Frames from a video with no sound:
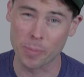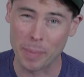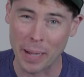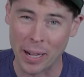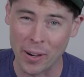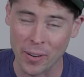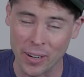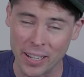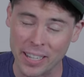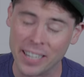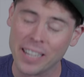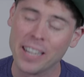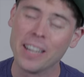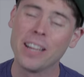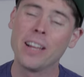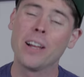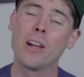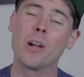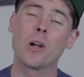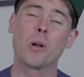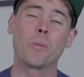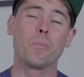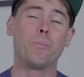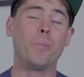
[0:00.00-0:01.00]
about it.
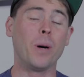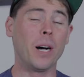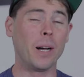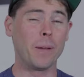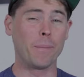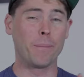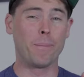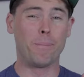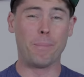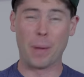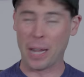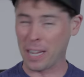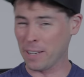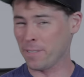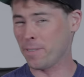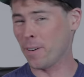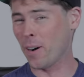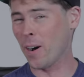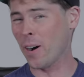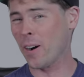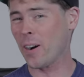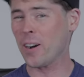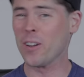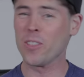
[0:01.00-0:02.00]
But by
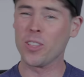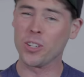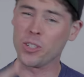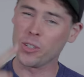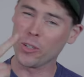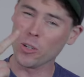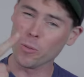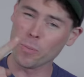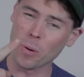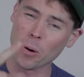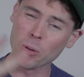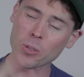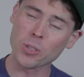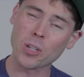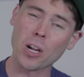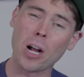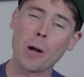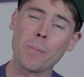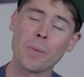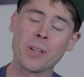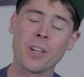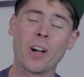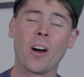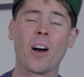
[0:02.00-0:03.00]
far, the two most
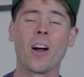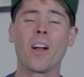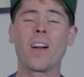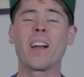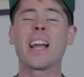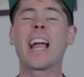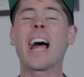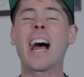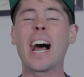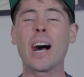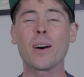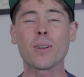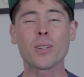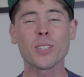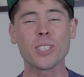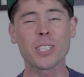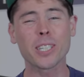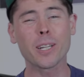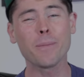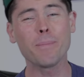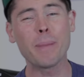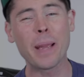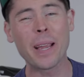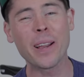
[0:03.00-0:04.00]
common are how does
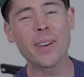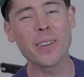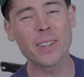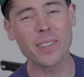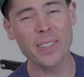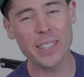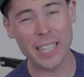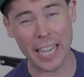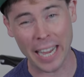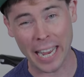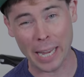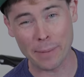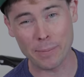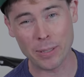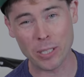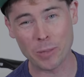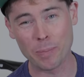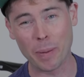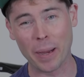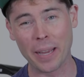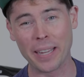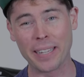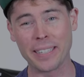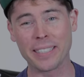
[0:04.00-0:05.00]
it compare to the Ibis
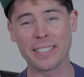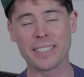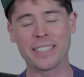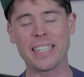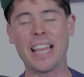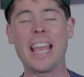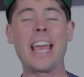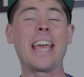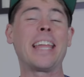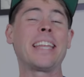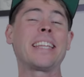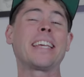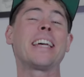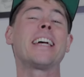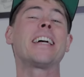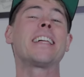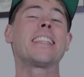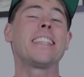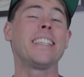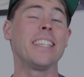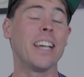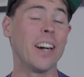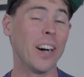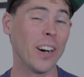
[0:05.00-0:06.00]
bikes? And
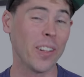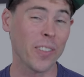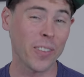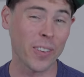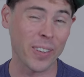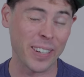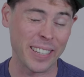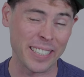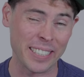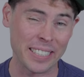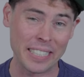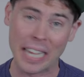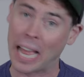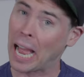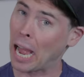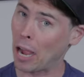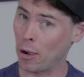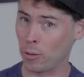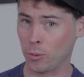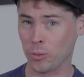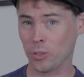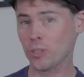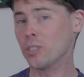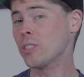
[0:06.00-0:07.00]
the other is
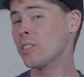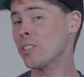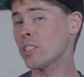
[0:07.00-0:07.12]
how's the